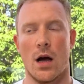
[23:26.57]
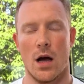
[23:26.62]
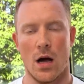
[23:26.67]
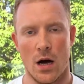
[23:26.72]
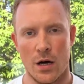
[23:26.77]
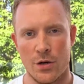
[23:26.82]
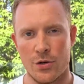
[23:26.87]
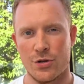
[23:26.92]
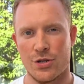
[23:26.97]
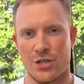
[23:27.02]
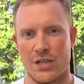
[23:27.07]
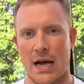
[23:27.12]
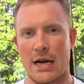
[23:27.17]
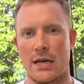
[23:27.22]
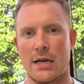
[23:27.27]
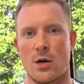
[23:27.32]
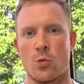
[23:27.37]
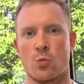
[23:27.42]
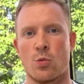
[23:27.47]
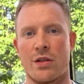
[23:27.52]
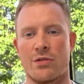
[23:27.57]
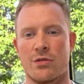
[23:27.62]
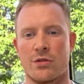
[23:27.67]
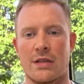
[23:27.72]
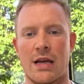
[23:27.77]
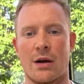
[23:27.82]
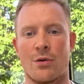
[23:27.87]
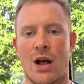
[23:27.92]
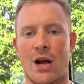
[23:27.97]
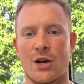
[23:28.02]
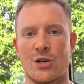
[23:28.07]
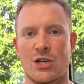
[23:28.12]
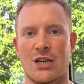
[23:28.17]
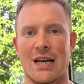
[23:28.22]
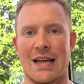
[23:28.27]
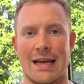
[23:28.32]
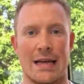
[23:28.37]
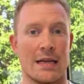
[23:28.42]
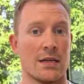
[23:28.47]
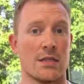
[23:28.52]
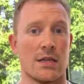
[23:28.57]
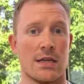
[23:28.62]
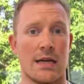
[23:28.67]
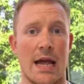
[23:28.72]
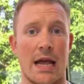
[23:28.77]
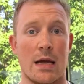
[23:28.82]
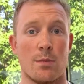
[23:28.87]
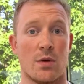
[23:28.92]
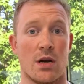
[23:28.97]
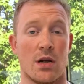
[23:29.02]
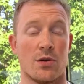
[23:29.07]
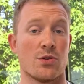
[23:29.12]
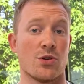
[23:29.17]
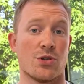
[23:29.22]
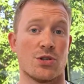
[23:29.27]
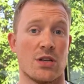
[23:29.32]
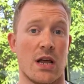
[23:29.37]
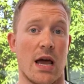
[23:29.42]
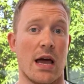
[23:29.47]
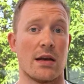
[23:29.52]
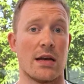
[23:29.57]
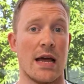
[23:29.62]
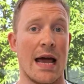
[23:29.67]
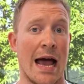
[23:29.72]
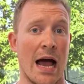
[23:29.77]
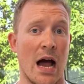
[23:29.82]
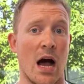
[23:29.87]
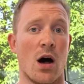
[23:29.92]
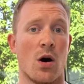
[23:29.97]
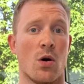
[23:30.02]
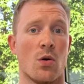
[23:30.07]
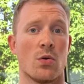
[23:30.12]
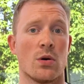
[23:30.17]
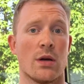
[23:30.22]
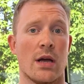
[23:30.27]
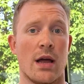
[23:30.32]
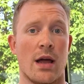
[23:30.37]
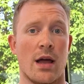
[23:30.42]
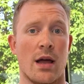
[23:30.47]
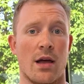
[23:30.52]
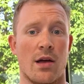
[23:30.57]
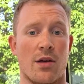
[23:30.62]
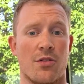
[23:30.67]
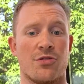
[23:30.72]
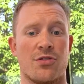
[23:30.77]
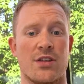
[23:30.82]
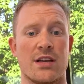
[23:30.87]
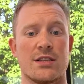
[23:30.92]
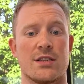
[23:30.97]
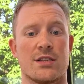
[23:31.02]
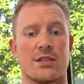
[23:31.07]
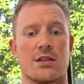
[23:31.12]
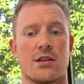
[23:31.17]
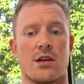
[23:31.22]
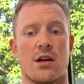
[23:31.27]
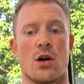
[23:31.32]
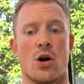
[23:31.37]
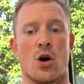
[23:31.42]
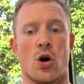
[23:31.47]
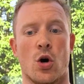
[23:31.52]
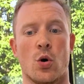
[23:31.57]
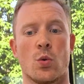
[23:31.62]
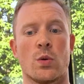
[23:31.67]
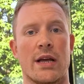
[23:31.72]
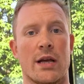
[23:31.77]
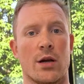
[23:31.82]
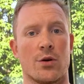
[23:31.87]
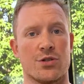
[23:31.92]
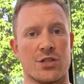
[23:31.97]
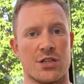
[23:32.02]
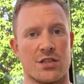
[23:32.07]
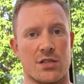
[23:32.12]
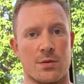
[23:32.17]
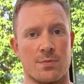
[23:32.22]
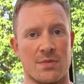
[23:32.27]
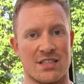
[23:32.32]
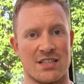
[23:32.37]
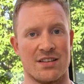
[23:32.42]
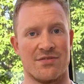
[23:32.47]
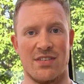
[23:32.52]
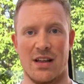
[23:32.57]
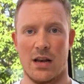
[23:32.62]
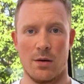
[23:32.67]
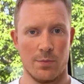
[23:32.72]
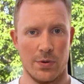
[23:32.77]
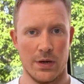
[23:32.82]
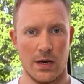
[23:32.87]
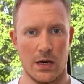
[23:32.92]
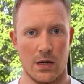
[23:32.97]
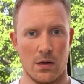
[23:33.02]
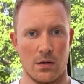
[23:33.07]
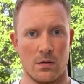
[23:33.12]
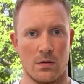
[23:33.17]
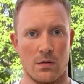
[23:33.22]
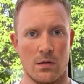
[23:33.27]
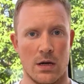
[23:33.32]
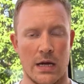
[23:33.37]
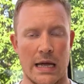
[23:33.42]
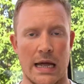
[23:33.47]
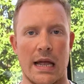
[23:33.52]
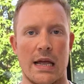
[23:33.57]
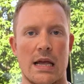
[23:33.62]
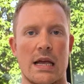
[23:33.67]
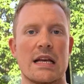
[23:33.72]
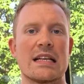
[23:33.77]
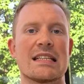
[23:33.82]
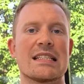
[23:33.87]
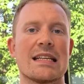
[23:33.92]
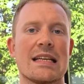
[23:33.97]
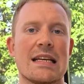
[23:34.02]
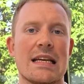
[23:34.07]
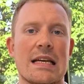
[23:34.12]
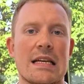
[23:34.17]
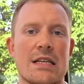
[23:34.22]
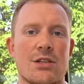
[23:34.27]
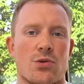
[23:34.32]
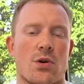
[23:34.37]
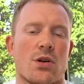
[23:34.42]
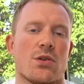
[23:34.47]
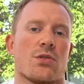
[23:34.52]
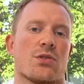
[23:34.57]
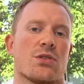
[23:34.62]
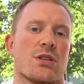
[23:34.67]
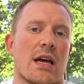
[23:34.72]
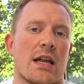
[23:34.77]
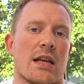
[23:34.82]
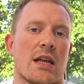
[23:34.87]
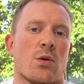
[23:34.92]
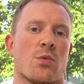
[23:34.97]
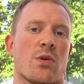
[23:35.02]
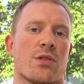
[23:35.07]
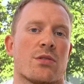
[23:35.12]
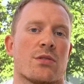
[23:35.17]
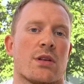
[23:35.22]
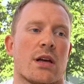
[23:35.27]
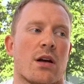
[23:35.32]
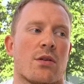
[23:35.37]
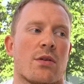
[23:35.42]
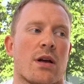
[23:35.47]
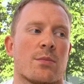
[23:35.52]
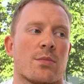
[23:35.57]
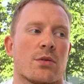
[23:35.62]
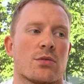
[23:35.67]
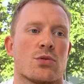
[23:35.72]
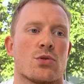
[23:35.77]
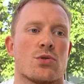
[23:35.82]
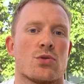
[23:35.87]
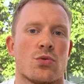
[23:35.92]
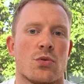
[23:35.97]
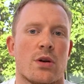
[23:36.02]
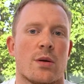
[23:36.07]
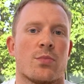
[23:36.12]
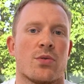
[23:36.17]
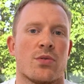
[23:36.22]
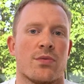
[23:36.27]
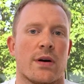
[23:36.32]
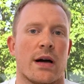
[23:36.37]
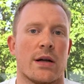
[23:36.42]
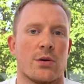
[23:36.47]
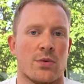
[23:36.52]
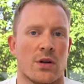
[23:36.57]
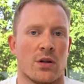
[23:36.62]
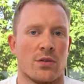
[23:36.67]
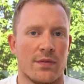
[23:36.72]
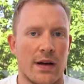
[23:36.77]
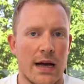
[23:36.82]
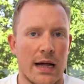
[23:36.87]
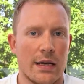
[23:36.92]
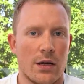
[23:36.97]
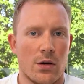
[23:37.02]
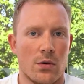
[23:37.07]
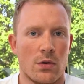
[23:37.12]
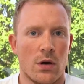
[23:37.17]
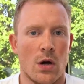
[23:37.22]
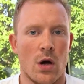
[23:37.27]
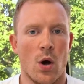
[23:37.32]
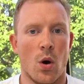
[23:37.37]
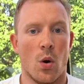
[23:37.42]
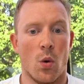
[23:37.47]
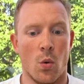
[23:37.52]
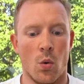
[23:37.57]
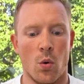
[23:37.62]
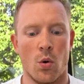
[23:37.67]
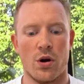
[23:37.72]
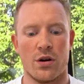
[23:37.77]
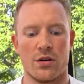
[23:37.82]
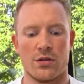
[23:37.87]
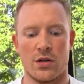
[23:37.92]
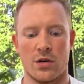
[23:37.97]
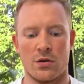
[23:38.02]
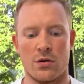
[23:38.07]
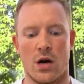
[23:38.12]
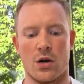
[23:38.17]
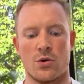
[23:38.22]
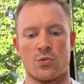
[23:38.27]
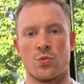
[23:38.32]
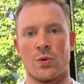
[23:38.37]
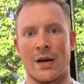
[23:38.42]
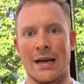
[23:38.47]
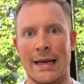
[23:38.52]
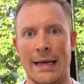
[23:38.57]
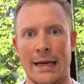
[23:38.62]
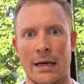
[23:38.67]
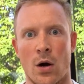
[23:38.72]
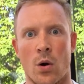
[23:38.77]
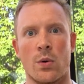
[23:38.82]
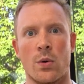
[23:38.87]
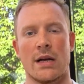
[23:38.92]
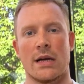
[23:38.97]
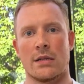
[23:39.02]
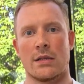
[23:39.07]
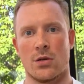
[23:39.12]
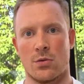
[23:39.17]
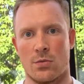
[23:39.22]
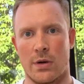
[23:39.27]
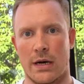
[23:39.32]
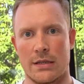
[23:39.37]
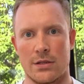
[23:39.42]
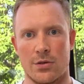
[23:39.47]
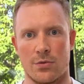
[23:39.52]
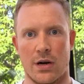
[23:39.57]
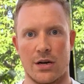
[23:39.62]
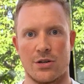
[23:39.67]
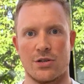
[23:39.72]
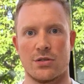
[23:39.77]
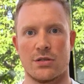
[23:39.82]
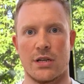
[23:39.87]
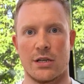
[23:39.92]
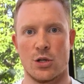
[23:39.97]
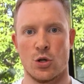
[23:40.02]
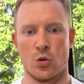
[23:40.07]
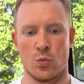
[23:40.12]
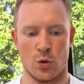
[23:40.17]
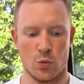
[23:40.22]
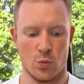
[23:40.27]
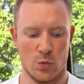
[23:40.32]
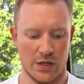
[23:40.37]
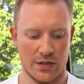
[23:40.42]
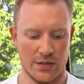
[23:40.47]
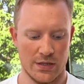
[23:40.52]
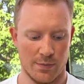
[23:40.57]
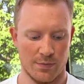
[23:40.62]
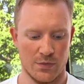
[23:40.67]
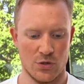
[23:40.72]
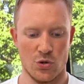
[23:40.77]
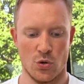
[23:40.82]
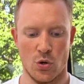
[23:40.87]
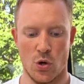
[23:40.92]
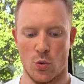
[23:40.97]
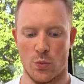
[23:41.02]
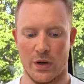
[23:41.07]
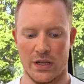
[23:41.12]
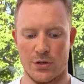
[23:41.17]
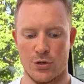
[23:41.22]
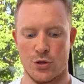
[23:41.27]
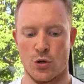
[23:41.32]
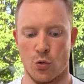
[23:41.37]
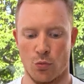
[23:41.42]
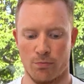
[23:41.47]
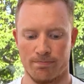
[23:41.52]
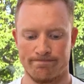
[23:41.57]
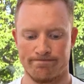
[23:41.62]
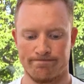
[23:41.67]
Understanding whether they're actually in the game and understand how this whole ecosystem is developing is key to understanding whether they are able to truly provide real value or they're not really going in the right direction that you would want them to go into.